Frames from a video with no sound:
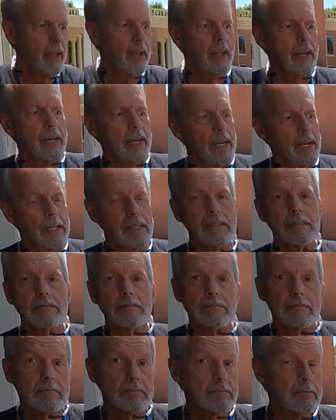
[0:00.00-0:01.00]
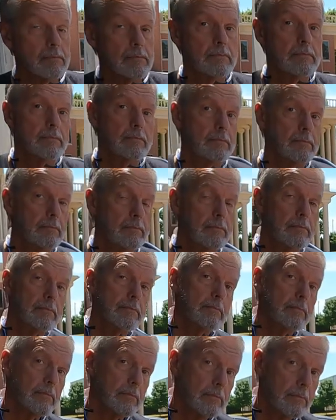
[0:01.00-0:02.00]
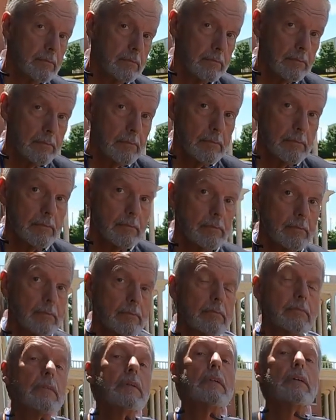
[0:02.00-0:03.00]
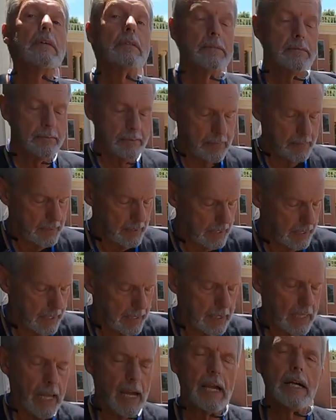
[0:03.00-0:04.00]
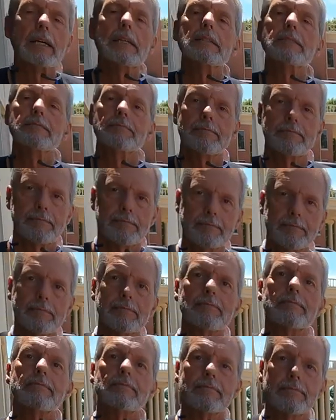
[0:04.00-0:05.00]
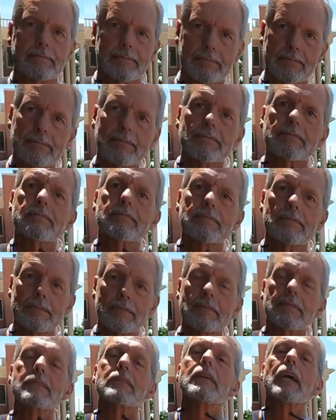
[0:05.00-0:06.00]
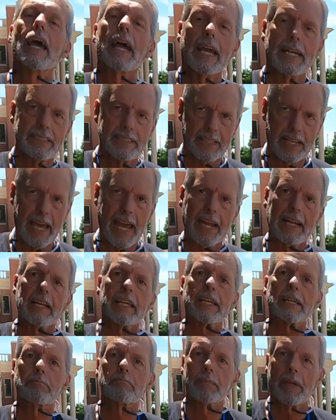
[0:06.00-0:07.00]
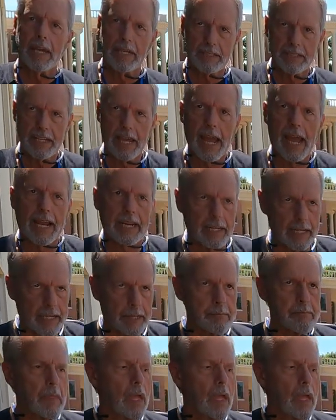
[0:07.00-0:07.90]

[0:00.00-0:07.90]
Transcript: And that's controlled basically by your gain on your brake controller and, the, of course, amount of pressure you put on your brakes, right? Exactly, exactly.